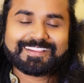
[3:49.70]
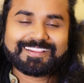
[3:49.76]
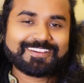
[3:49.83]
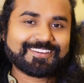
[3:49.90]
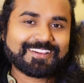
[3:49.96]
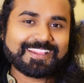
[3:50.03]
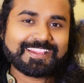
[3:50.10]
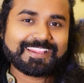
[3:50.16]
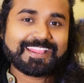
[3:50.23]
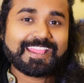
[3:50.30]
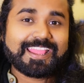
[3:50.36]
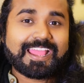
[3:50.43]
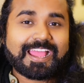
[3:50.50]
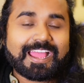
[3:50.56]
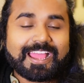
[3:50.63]
Okay,
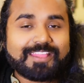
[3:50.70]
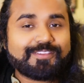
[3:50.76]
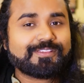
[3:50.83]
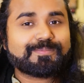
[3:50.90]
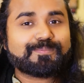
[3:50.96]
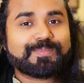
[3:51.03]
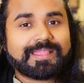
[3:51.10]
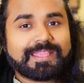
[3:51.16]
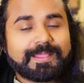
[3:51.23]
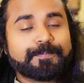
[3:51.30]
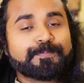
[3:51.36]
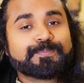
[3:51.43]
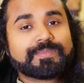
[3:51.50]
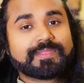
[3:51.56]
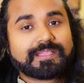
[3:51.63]
I will play
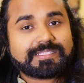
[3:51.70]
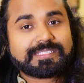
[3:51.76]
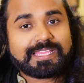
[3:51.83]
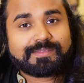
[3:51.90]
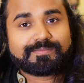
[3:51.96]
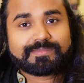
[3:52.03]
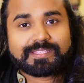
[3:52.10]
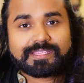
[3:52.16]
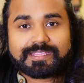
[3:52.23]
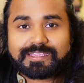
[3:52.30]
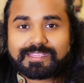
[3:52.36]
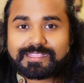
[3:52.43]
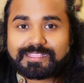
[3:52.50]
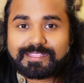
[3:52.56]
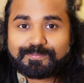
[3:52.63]
the same thing
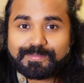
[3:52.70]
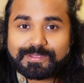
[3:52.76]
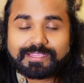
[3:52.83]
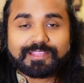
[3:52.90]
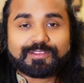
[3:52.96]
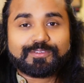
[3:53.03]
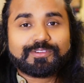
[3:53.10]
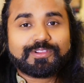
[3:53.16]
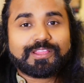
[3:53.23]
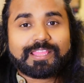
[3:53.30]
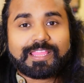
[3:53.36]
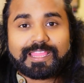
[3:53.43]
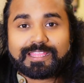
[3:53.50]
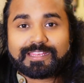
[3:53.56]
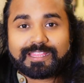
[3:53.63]
in the piano
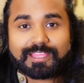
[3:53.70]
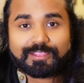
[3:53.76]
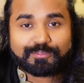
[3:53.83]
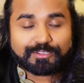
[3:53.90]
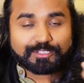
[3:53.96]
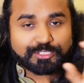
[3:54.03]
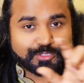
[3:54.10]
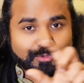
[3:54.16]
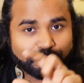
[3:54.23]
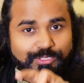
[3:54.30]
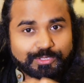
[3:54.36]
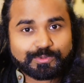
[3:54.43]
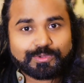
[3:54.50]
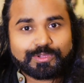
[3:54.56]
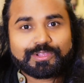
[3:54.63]
and I will show
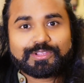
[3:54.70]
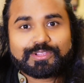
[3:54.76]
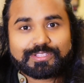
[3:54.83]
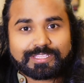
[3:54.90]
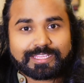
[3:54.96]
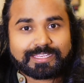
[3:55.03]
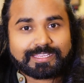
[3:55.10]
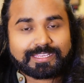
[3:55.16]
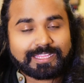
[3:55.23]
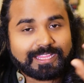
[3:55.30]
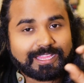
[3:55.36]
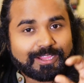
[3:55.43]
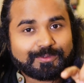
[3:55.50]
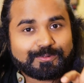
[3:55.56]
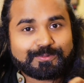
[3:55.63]
you that
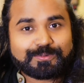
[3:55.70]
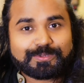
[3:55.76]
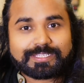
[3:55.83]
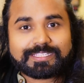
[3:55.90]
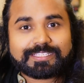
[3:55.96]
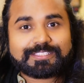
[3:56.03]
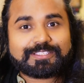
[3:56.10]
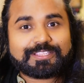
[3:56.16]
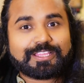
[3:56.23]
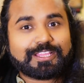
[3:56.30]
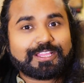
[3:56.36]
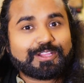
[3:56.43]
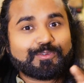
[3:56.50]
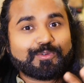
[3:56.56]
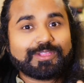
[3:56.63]
how it is
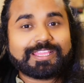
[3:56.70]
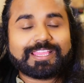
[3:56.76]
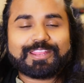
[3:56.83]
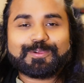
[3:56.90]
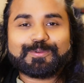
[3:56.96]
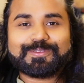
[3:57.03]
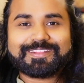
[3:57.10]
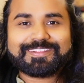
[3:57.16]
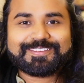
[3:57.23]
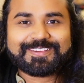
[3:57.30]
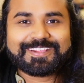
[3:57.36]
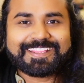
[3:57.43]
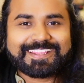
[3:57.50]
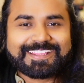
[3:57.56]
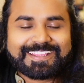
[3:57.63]
going around.
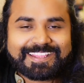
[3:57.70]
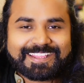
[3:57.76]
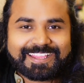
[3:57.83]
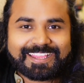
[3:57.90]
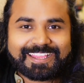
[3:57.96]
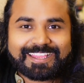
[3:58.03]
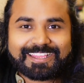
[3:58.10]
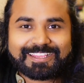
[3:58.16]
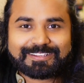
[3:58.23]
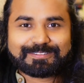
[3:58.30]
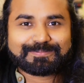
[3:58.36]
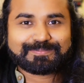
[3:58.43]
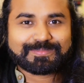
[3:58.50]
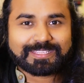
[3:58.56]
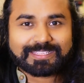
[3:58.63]
Okay,
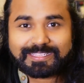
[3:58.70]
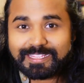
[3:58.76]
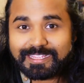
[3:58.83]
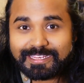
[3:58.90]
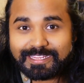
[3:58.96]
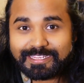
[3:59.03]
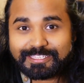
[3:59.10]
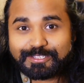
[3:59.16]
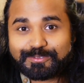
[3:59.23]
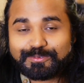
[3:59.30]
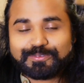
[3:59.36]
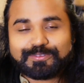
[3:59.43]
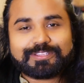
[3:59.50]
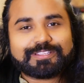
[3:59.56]
in a tune.